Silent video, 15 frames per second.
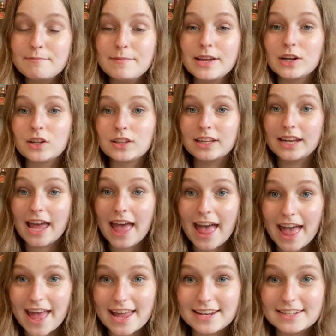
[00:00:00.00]
middle, and
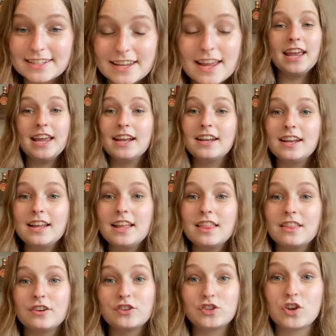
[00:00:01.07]
end in
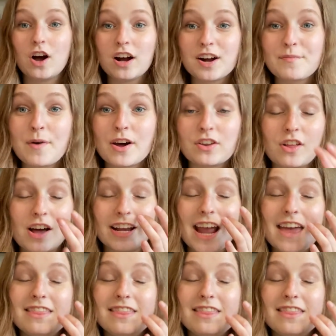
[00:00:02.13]
their song or monologue.